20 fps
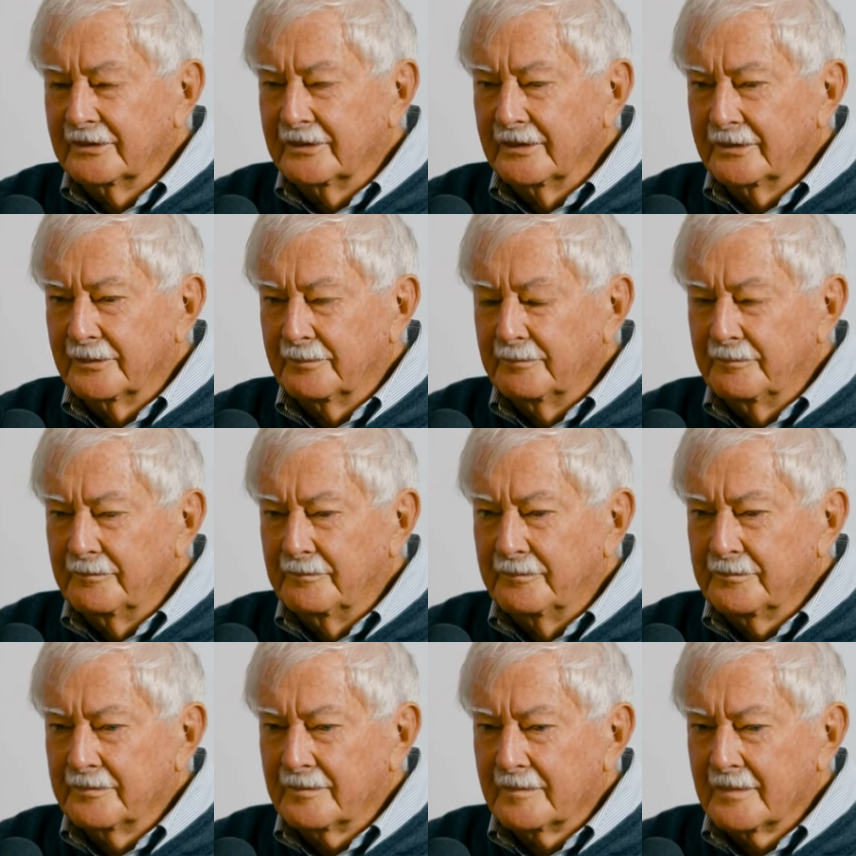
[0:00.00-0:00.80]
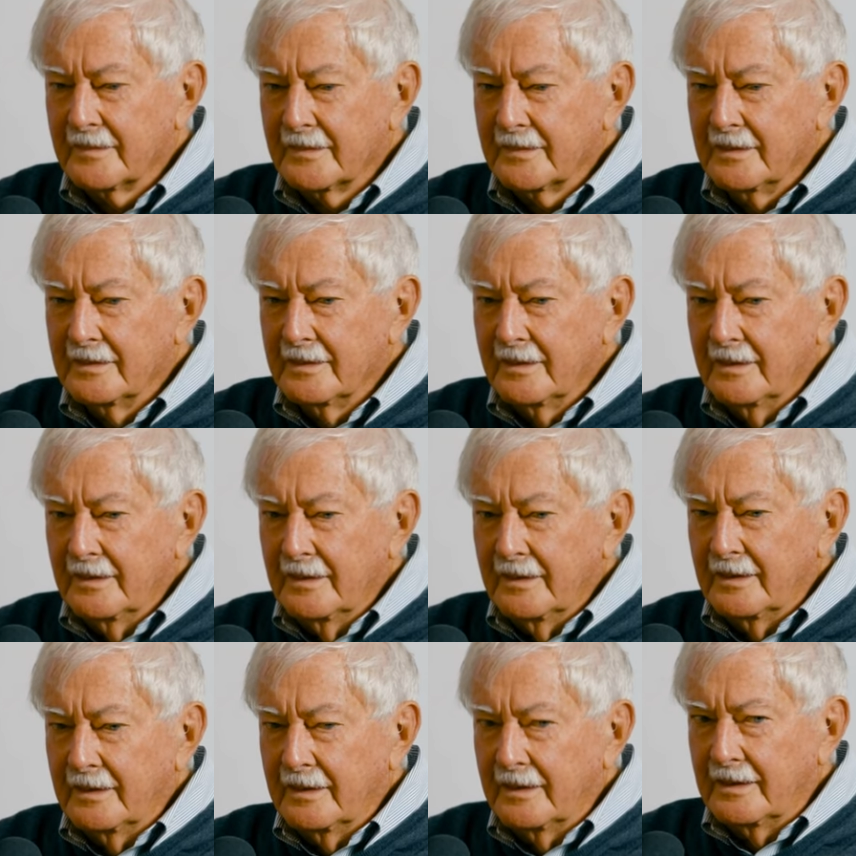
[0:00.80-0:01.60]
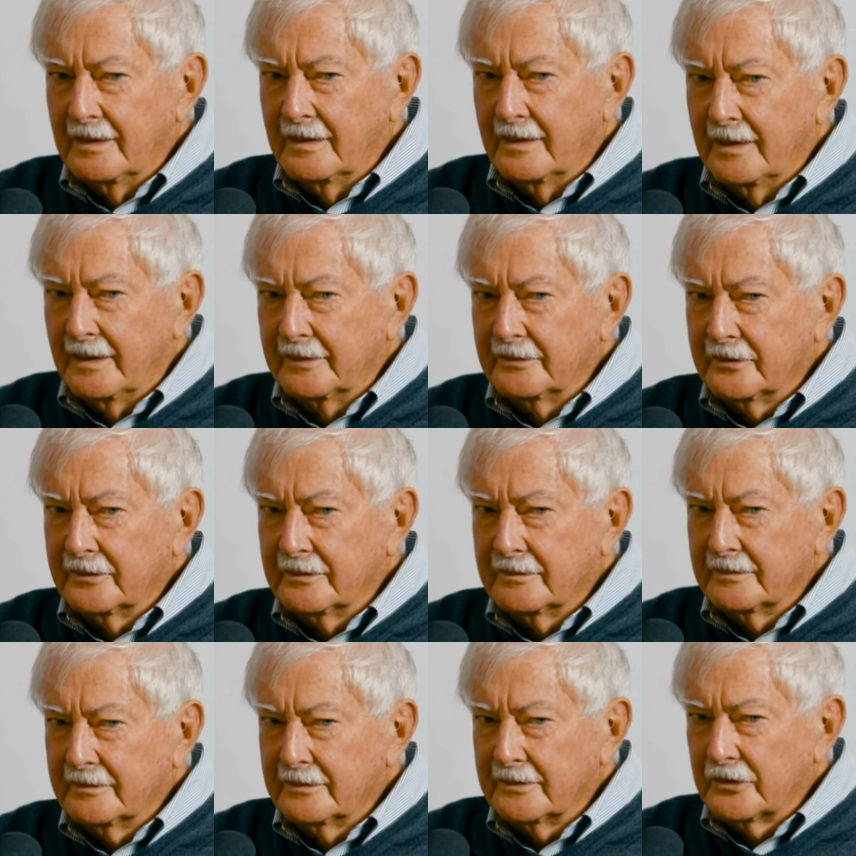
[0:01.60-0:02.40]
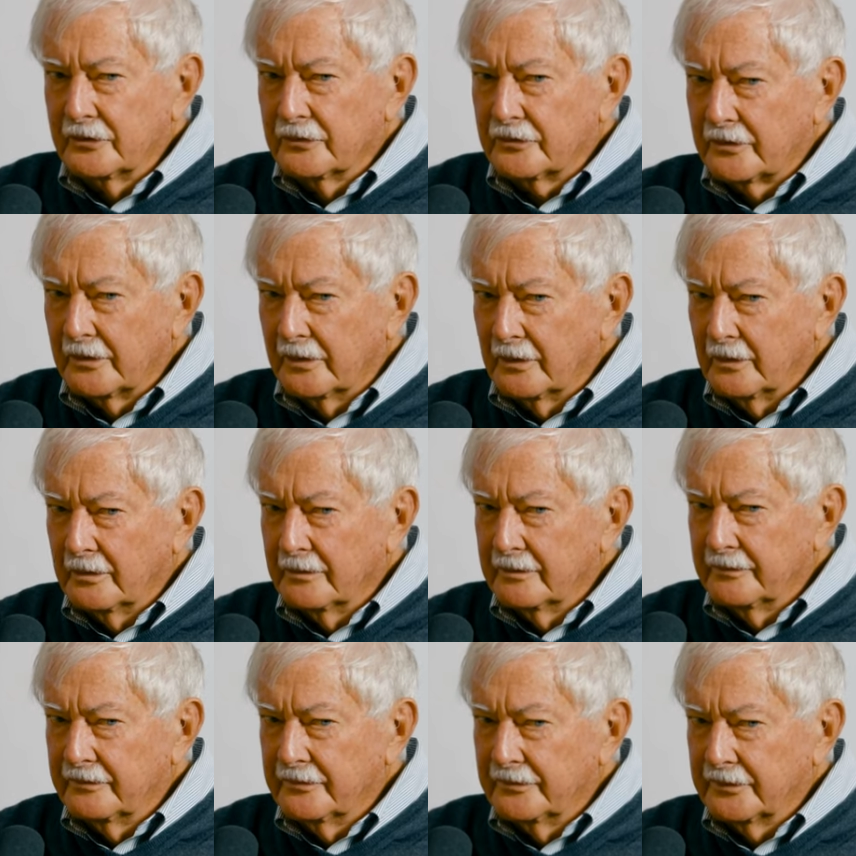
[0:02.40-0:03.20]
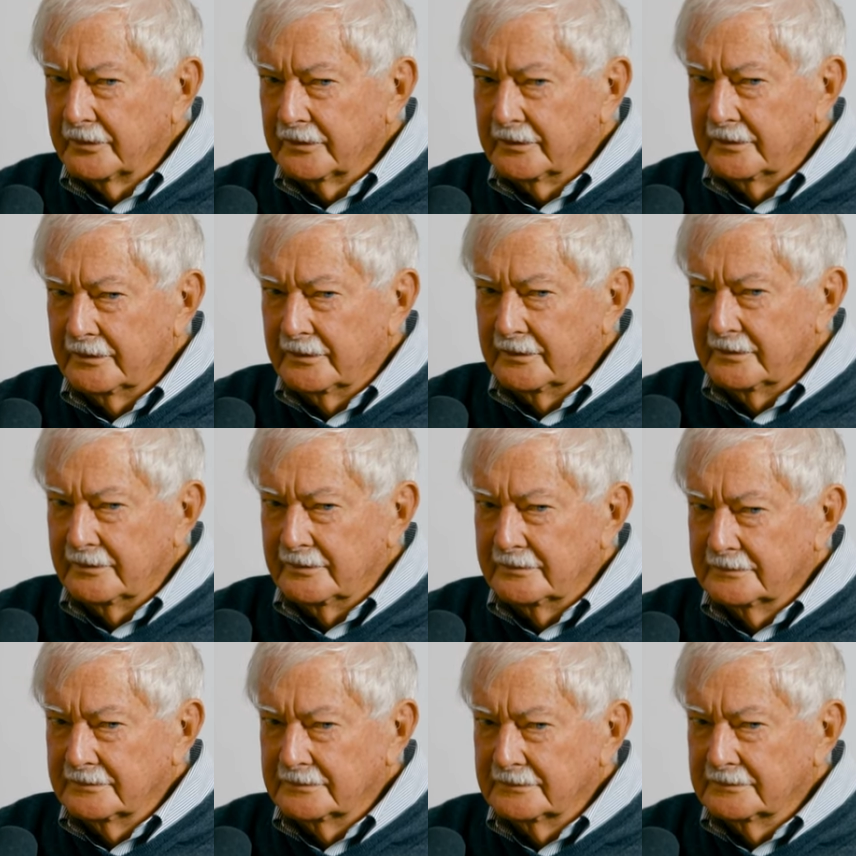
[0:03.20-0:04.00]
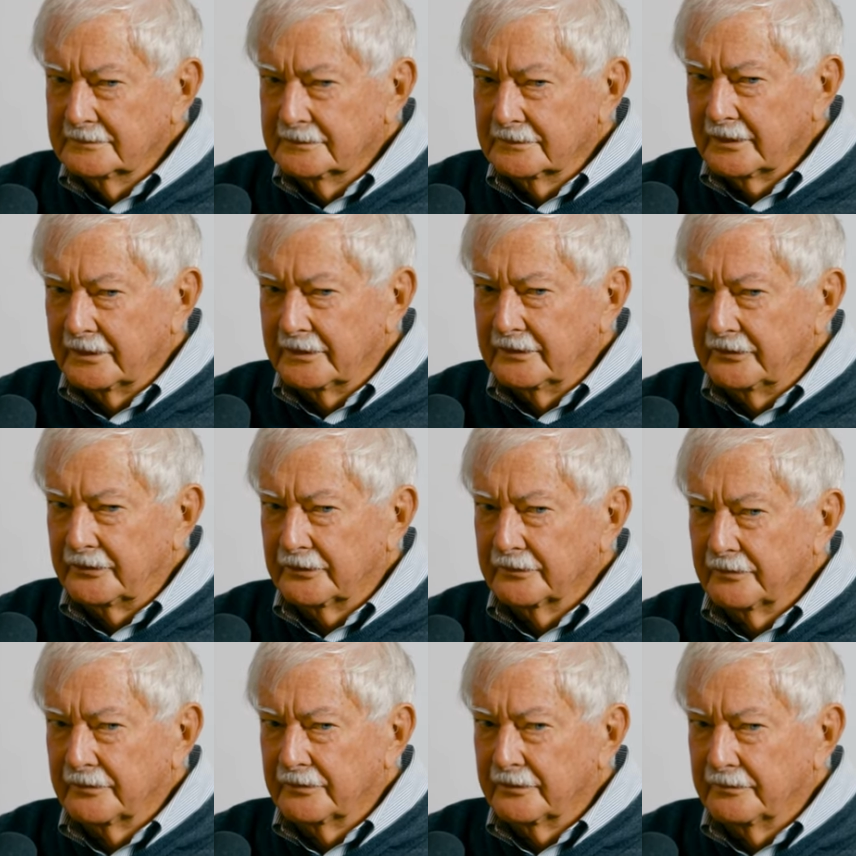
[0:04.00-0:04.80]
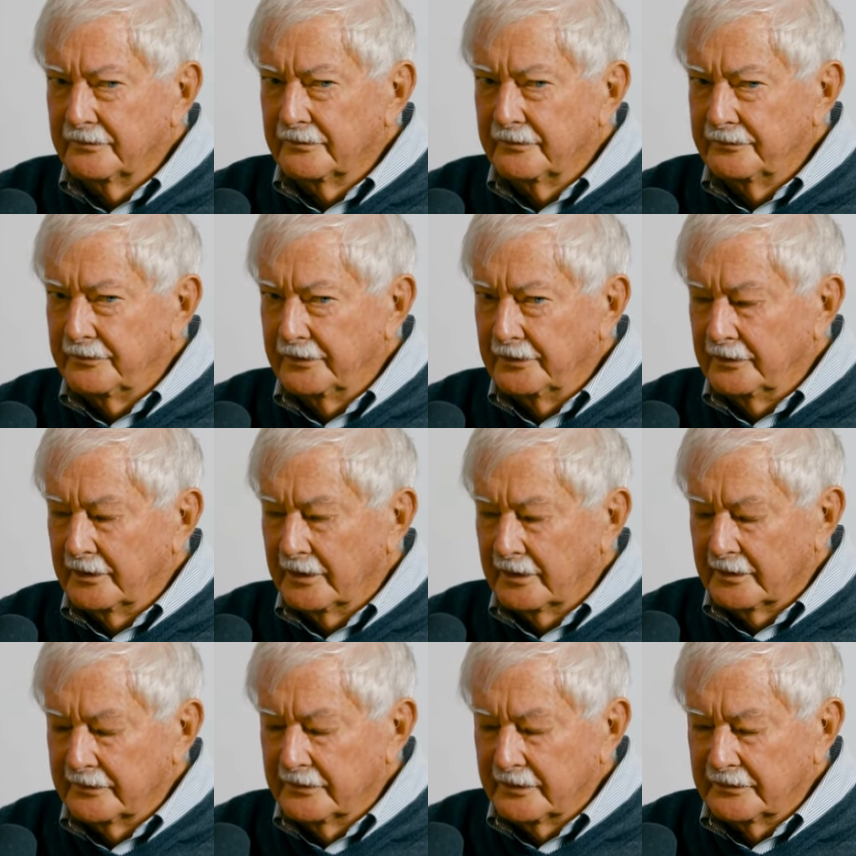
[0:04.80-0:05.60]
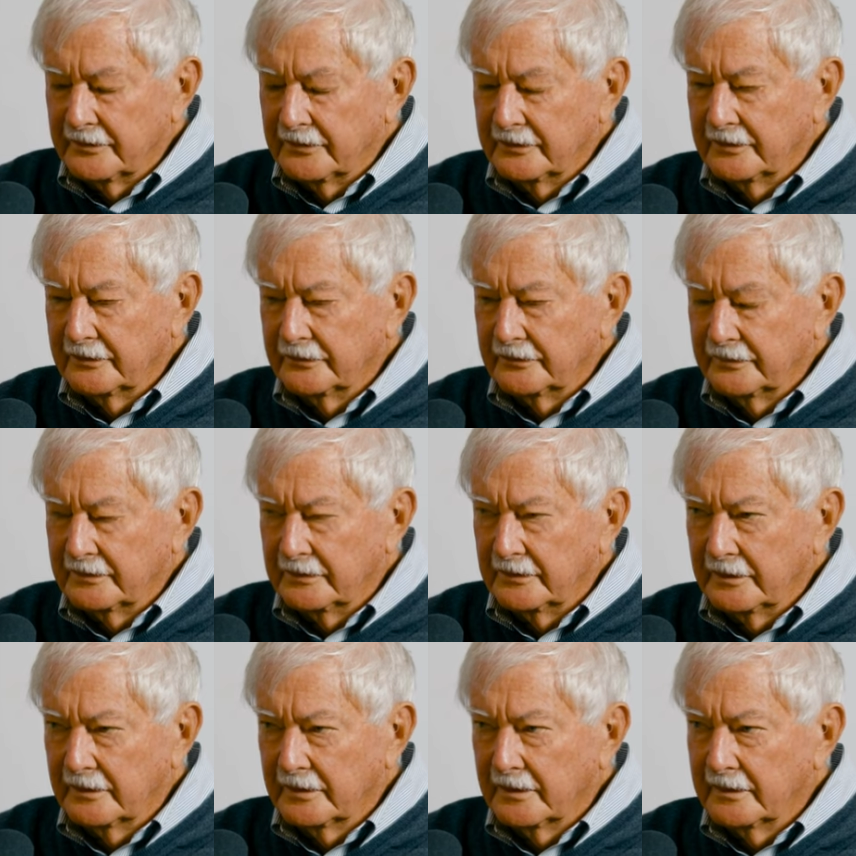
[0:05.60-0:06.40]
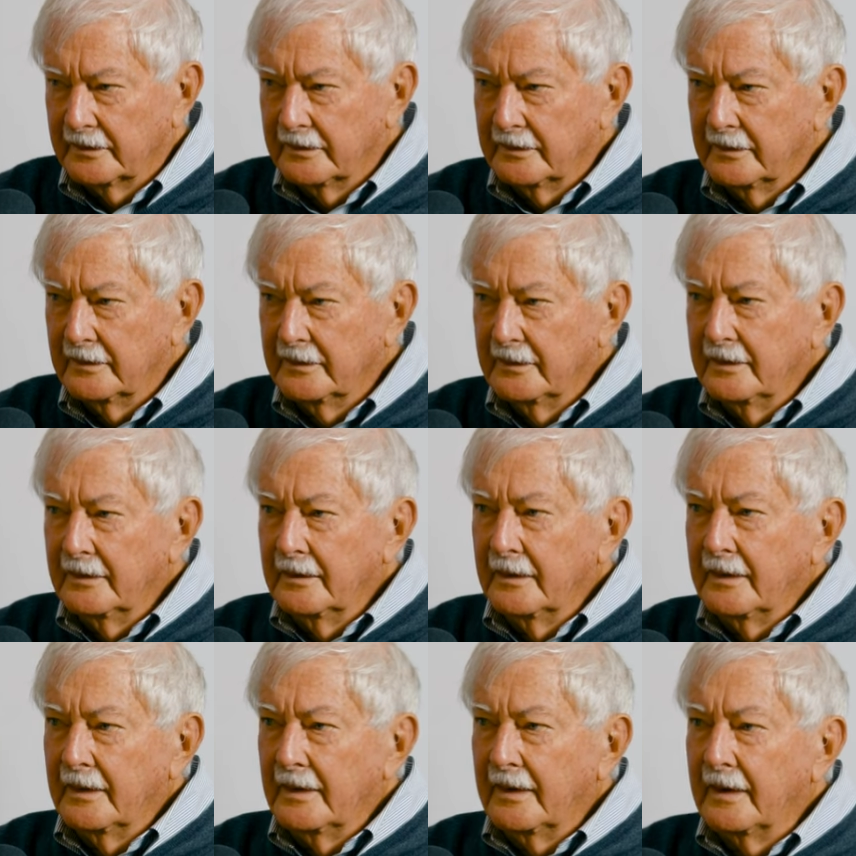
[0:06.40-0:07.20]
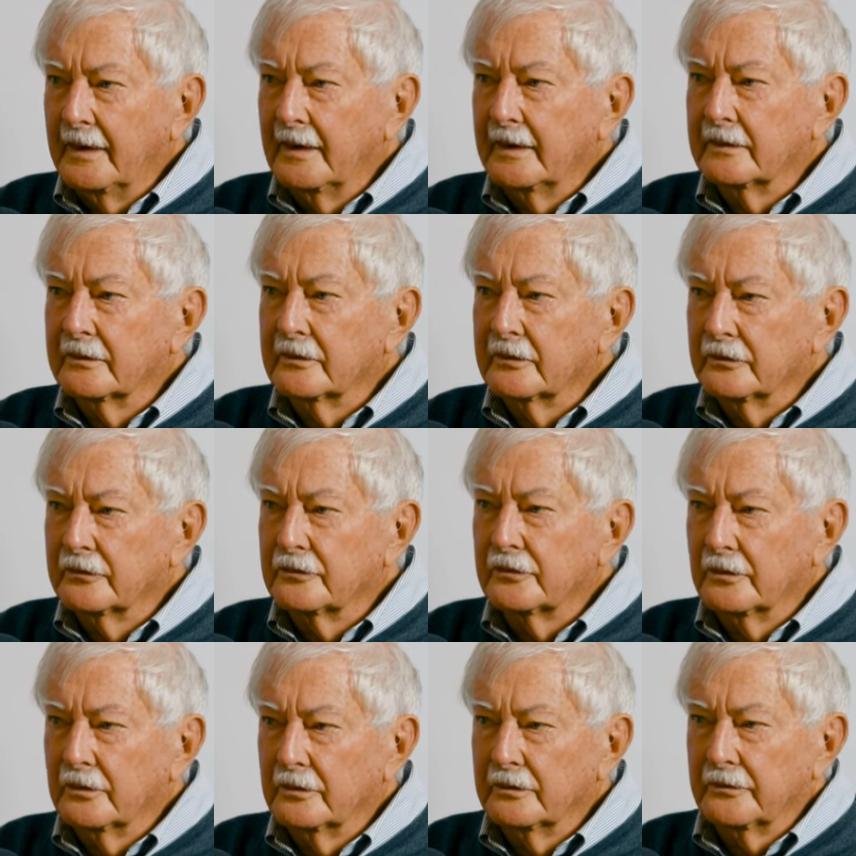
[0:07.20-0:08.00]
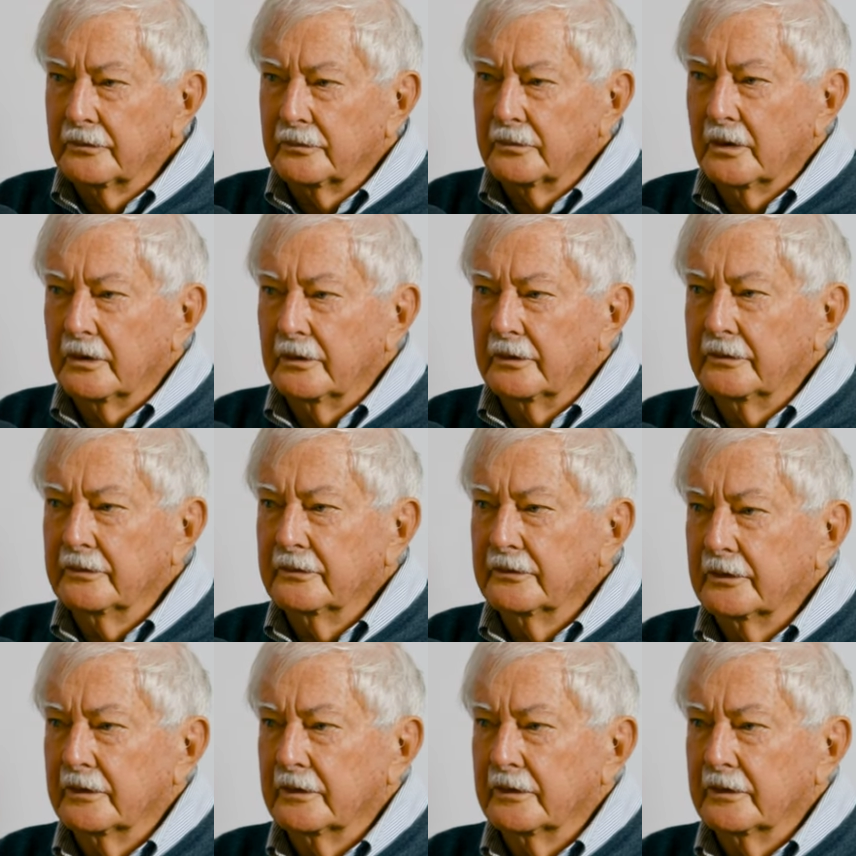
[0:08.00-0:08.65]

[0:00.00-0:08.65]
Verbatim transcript: She um, uh, had control of the lease of the vineyard, the Tiers Vineyard, and control of the road.